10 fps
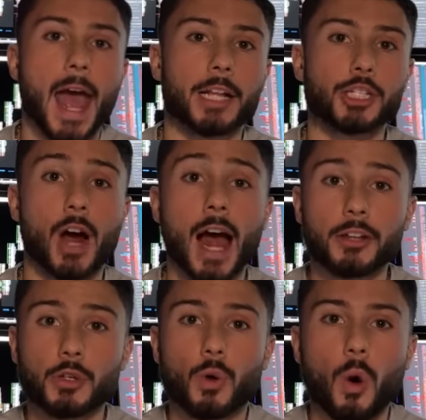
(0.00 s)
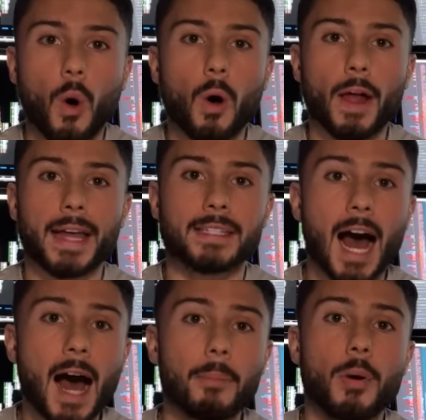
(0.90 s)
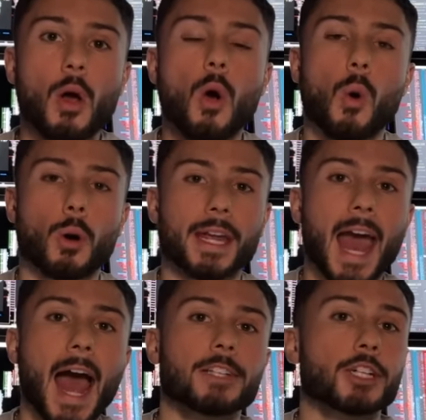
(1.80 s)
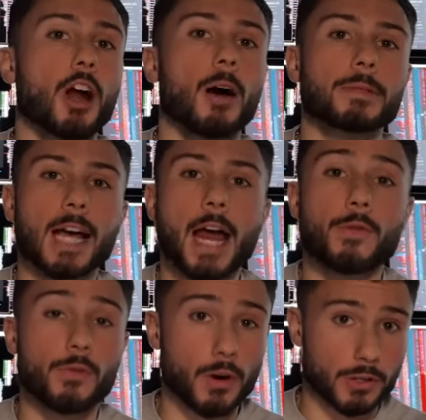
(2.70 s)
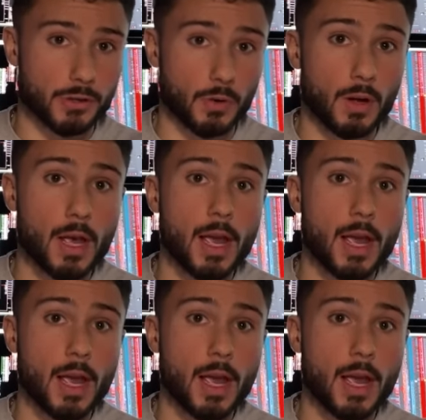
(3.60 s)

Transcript: and trying to call a top or catch an upside reversal.